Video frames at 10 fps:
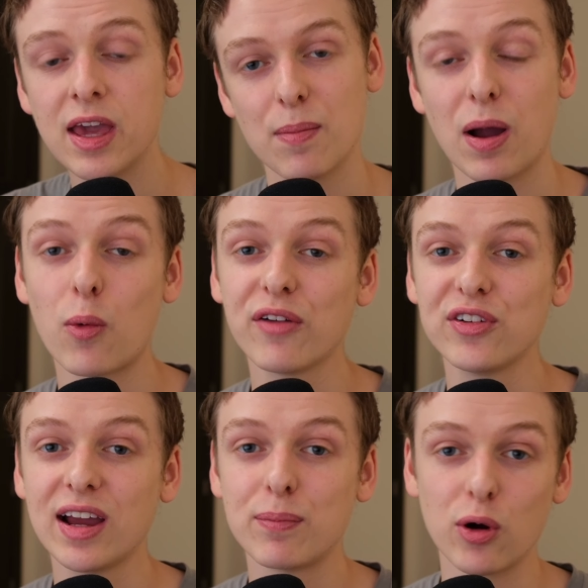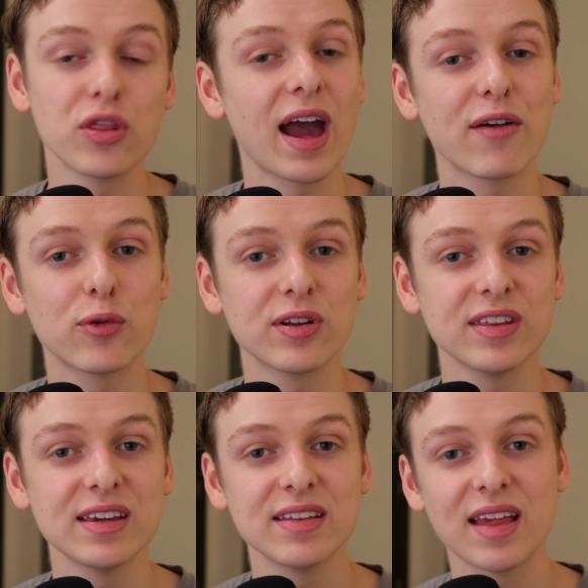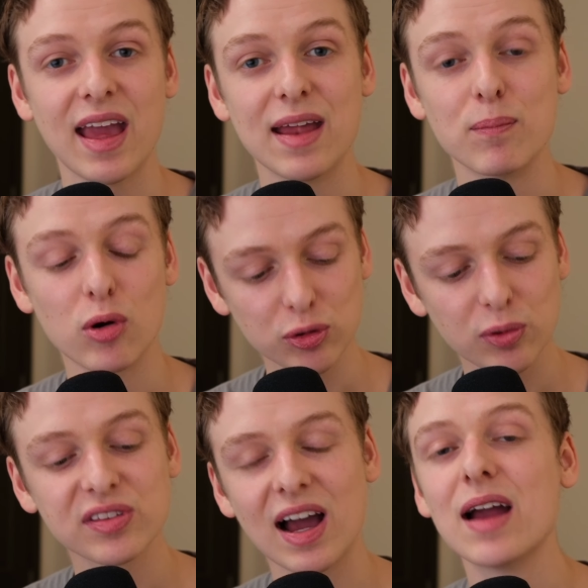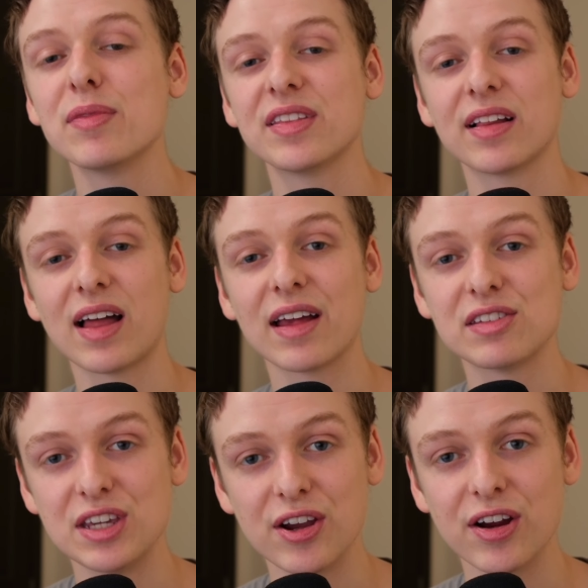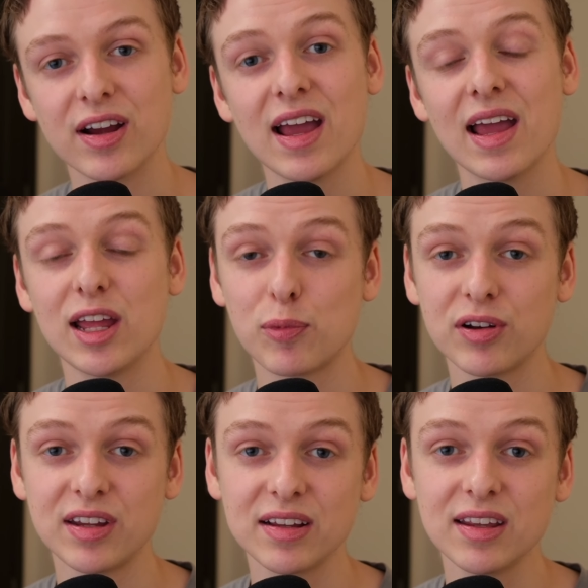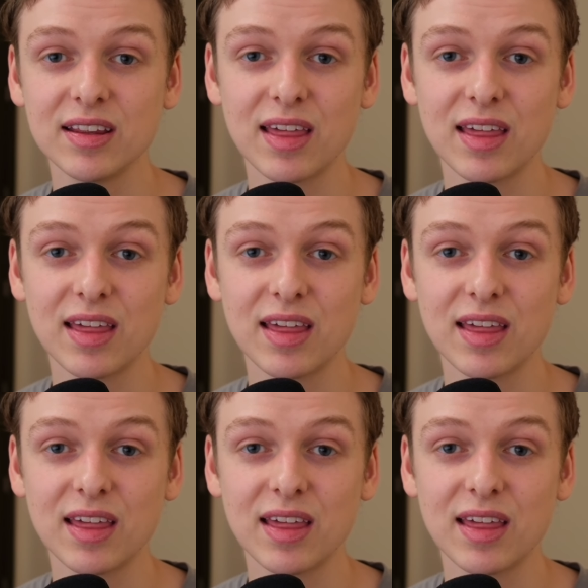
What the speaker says: My wife and I both have one of these, and multiple times in the last year, it's predicted